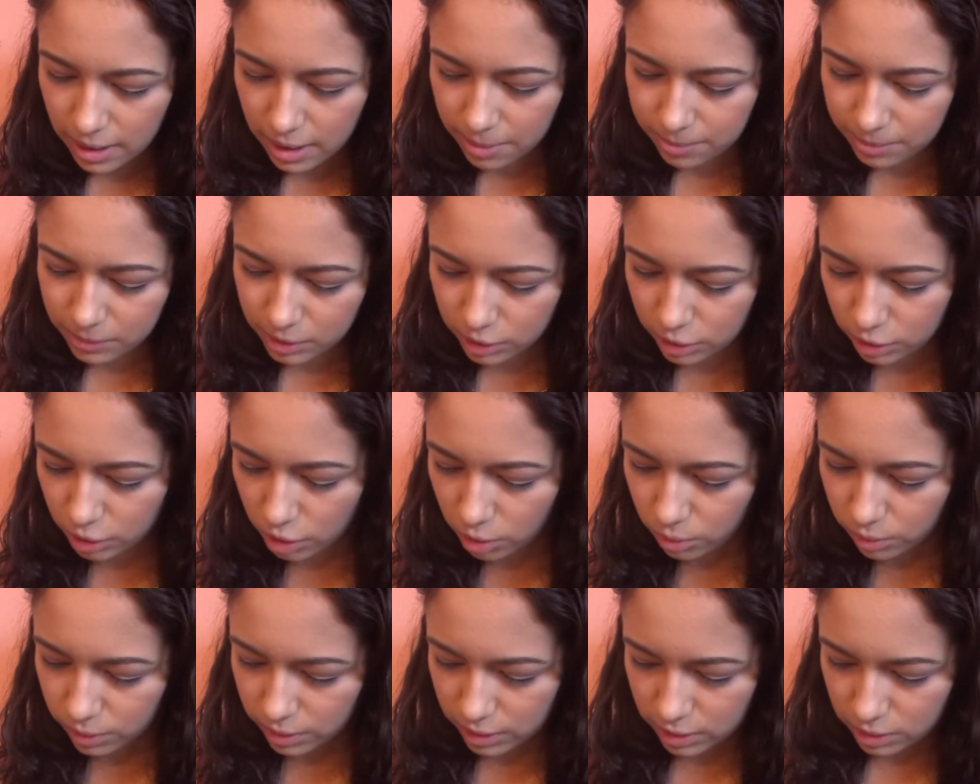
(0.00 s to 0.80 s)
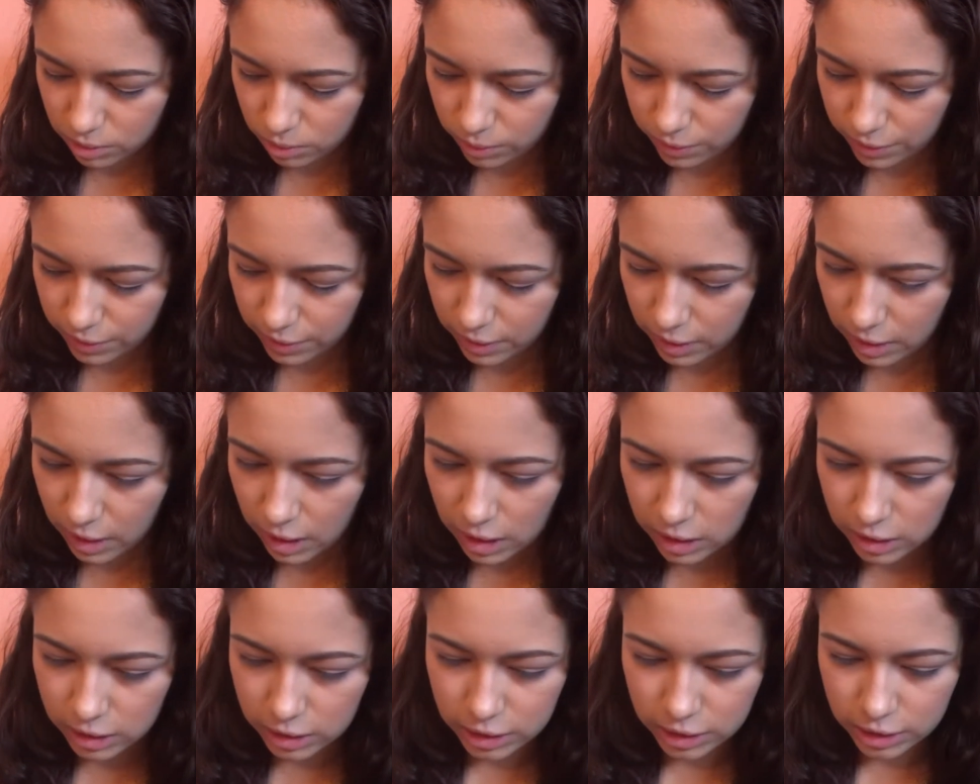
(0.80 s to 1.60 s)
going to go in with the
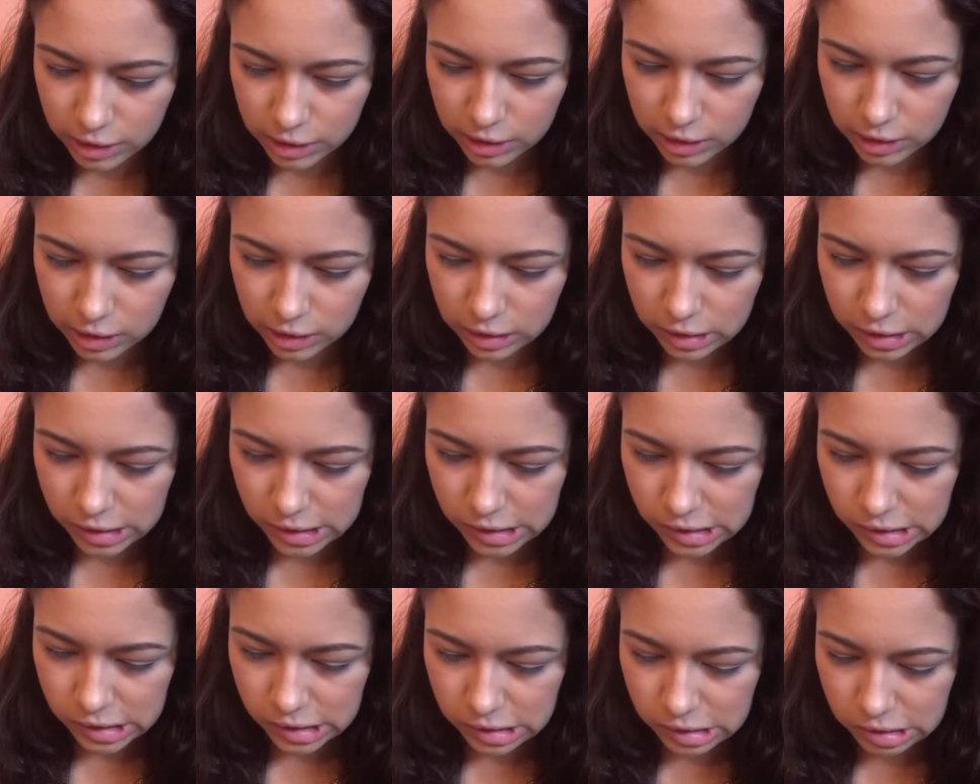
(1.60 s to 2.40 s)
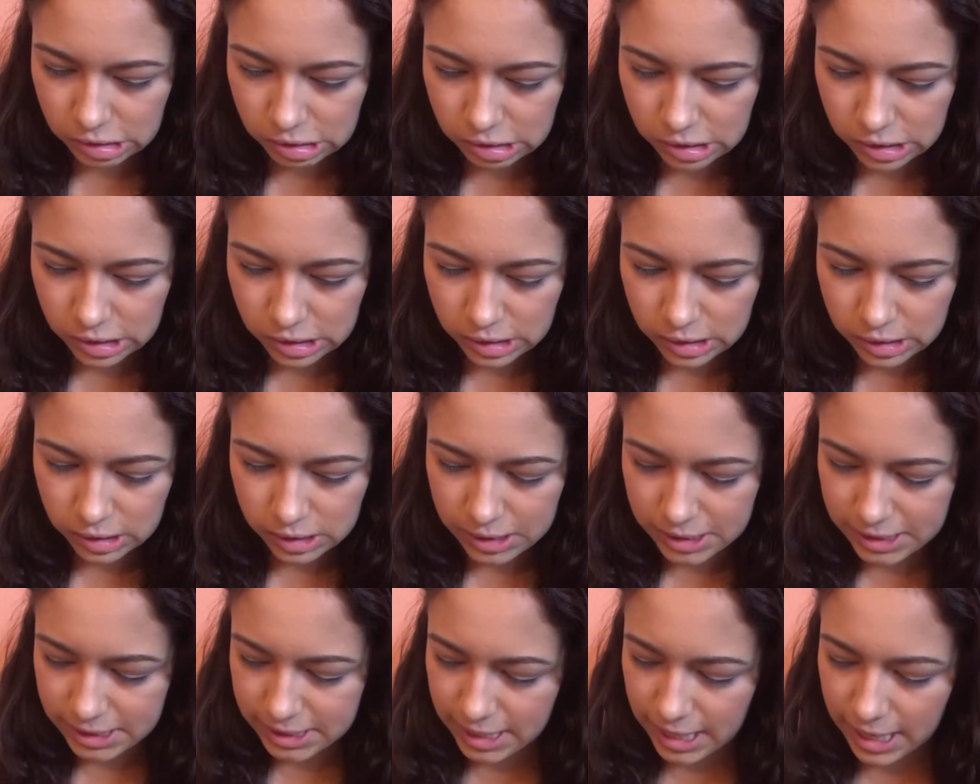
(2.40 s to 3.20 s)
color
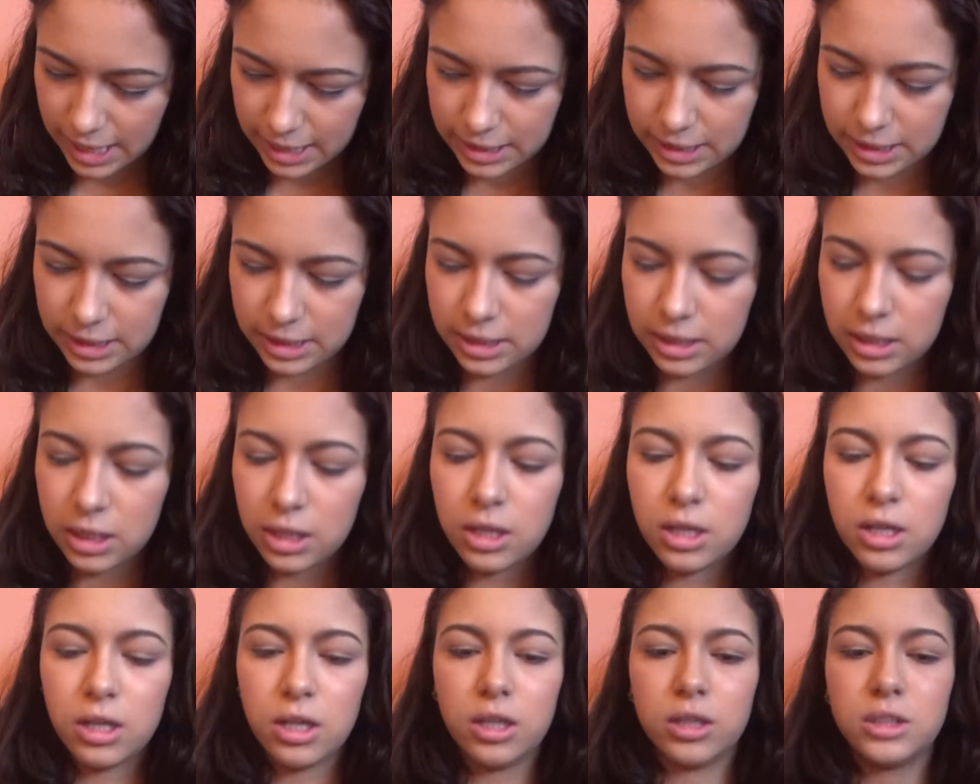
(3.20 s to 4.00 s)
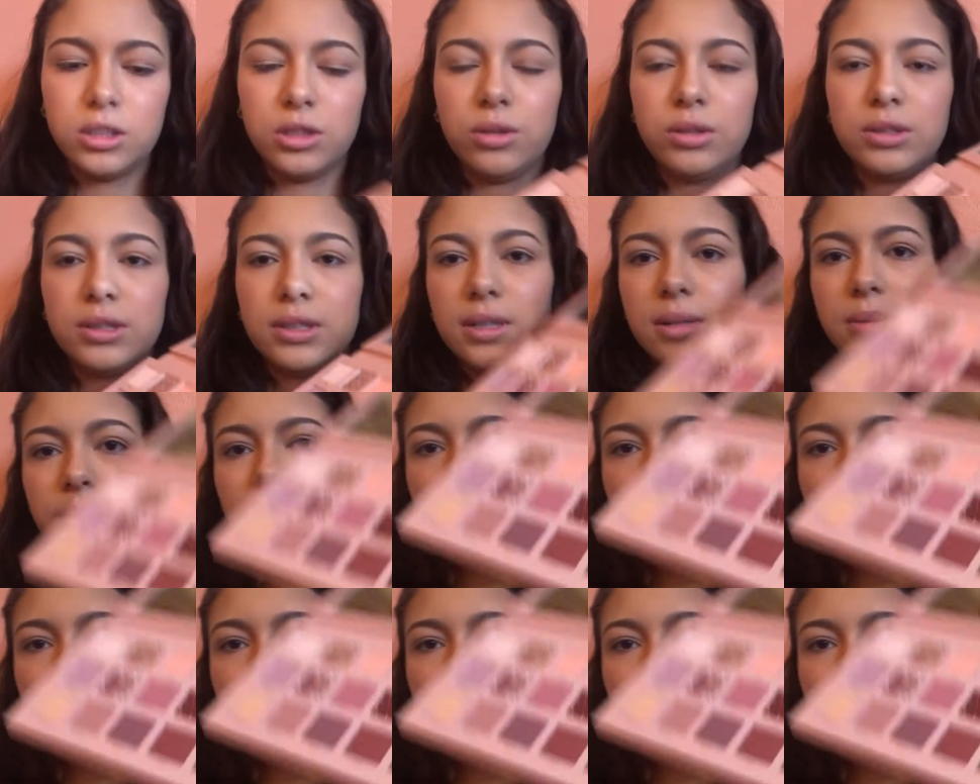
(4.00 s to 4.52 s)
Teddy. So it's going